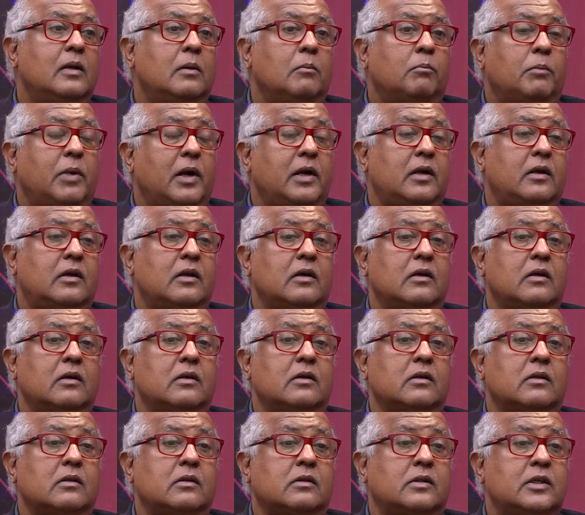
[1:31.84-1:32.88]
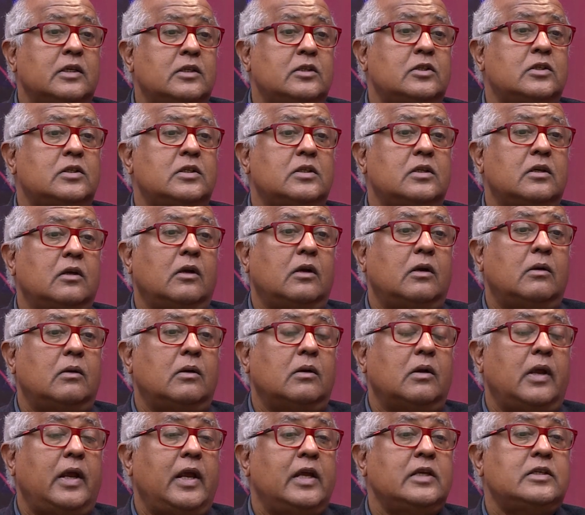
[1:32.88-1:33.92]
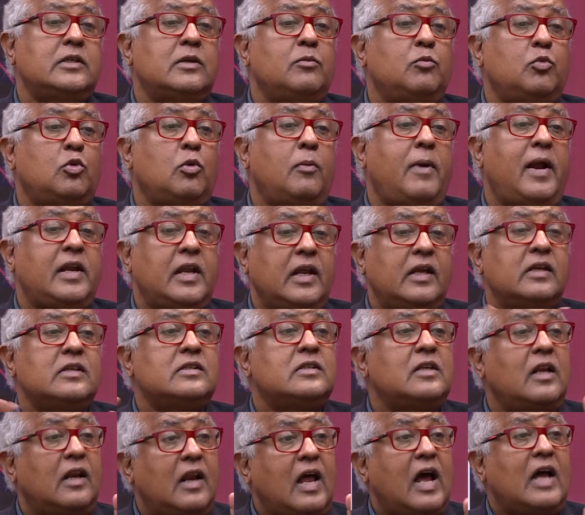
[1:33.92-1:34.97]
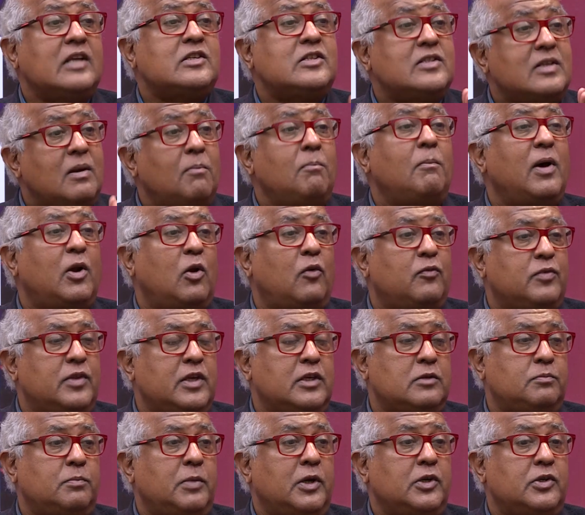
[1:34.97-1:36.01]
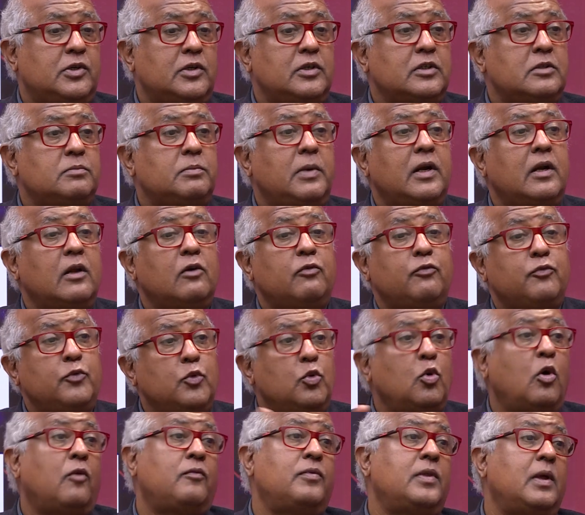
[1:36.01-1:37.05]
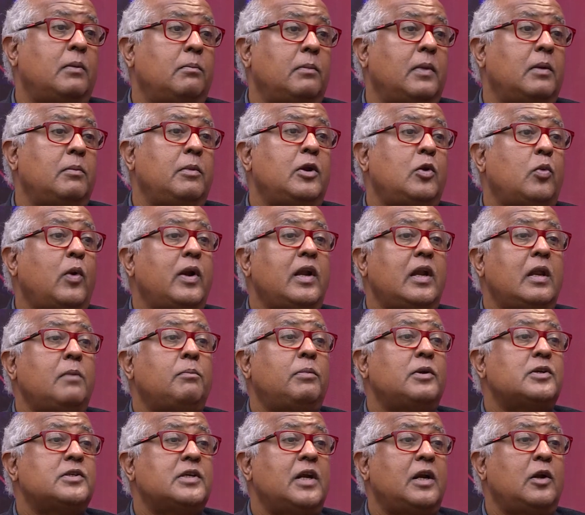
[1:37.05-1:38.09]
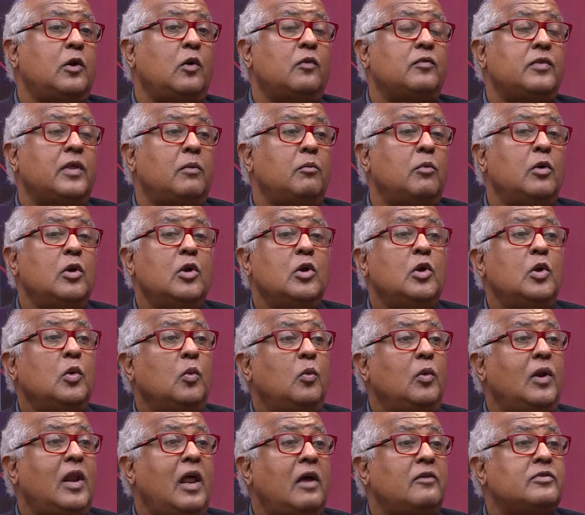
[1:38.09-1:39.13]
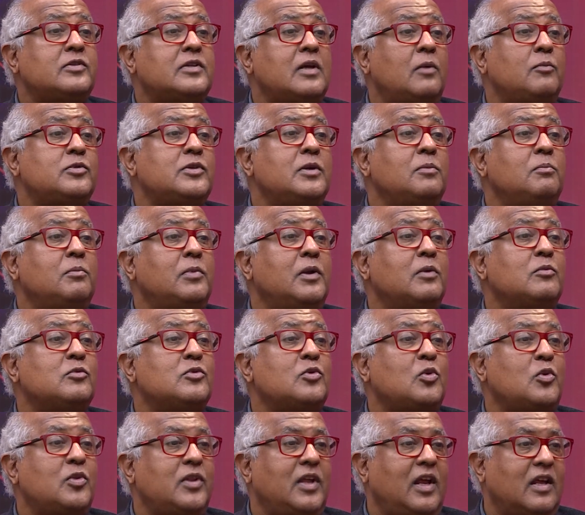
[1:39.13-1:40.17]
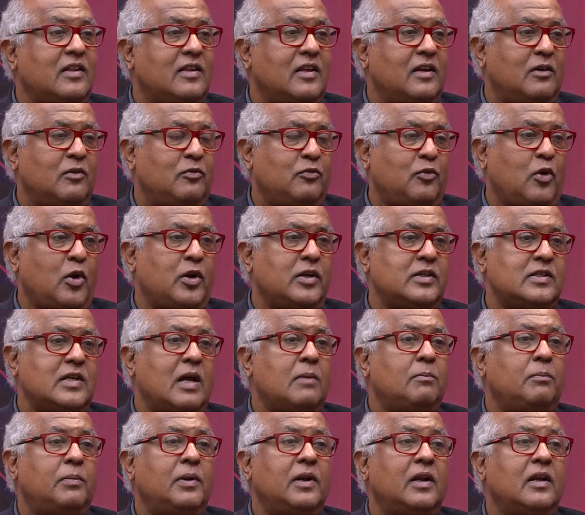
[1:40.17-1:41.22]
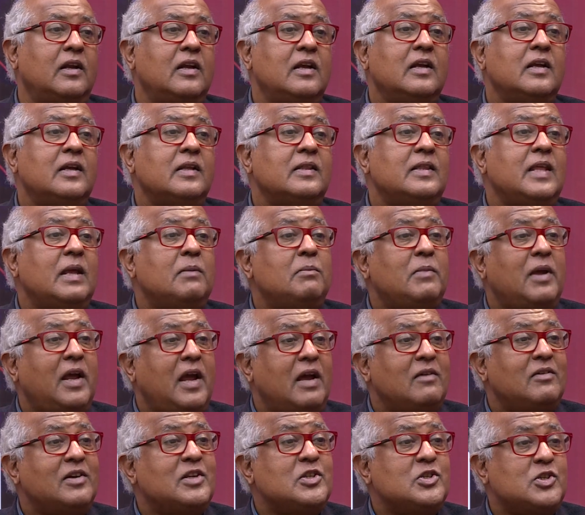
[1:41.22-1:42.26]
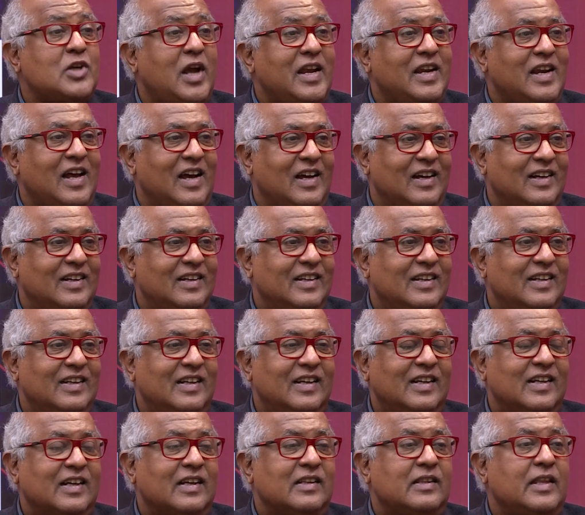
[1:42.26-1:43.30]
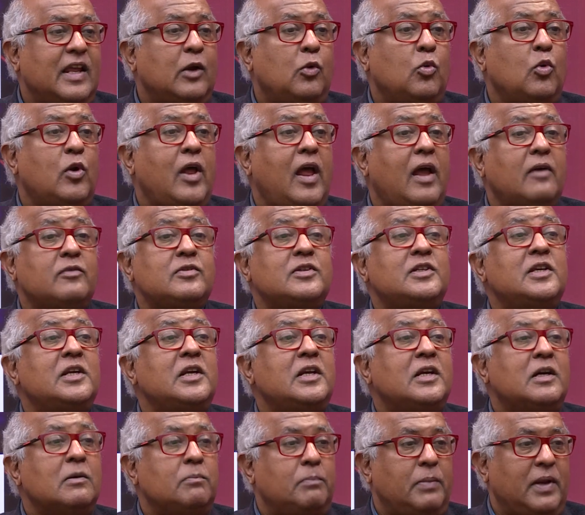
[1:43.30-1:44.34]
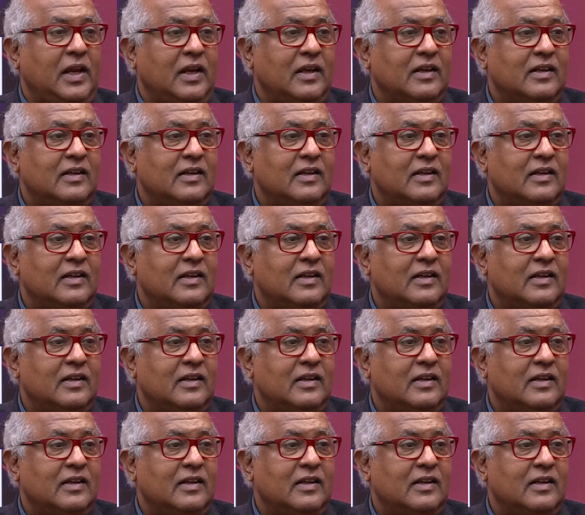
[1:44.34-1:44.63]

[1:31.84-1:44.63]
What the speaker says: But this asymptomatic is the large number of these patients, but a few of them, maybe 20% of them, will have some symptoms or the other. For example, they may have angina, they could have syncope,